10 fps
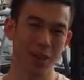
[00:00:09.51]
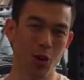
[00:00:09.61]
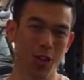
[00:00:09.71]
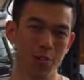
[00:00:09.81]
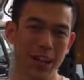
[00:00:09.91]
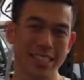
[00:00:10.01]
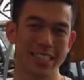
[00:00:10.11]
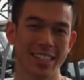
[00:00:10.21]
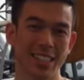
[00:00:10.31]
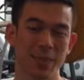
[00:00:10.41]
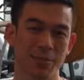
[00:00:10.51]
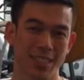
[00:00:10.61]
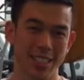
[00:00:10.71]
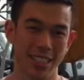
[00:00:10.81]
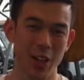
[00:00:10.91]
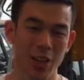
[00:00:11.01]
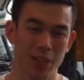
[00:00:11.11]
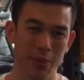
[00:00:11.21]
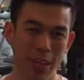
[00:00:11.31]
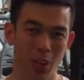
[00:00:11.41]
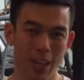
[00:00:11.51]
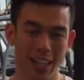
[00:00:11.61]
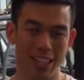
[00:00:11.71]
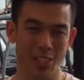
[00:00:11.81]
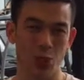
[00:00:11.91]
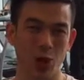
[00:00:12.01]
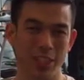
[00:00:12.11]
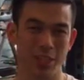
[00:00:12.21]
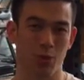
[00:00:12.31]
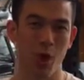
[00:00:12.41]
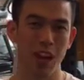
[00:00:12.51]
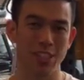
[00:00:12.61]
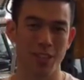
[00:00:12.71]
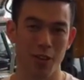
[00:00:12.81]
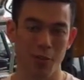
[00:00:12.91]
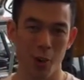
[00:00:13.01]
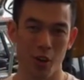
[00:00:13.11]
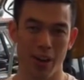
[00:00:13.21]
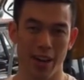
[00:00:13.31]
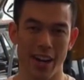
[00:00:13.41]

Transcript: welcome back to the gym. Today we're going to be looking at squats and why it's so important.